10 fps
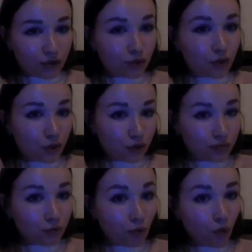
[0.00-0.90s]
to
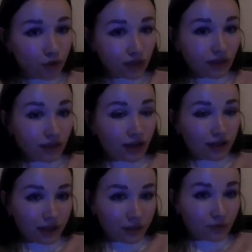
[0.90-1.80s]
earn more than I
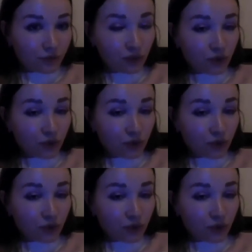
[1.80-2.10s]
am